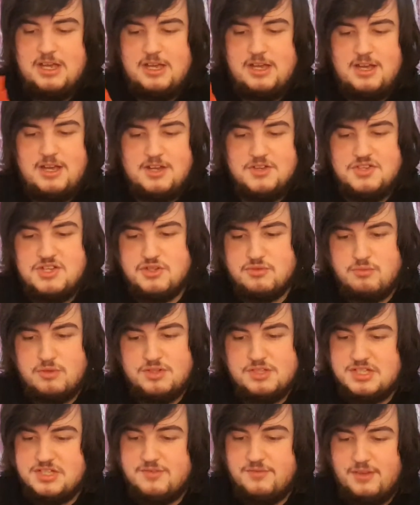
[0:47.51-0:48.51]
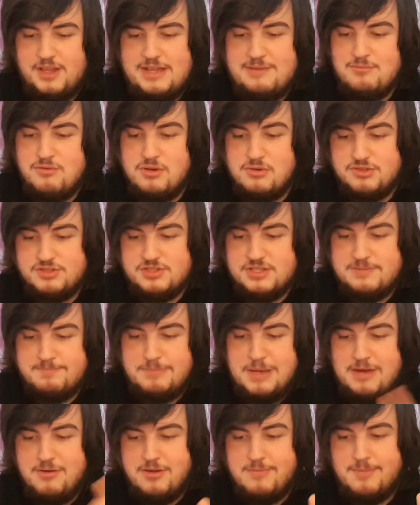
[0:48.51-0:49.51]
And this one is flame roasted
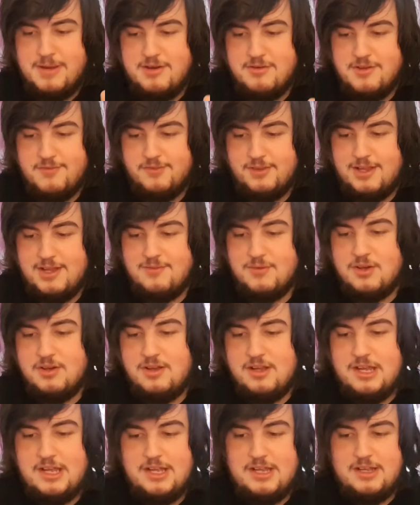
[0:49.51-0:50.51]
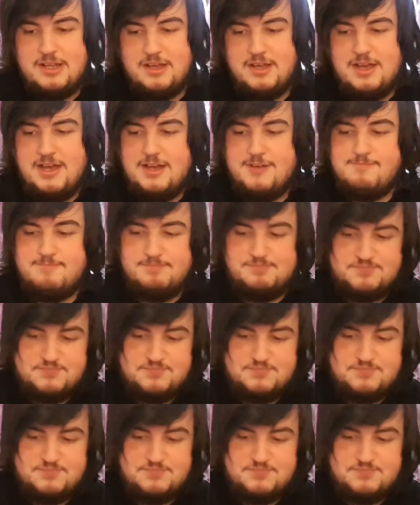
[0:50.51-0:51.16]
peri flavour. And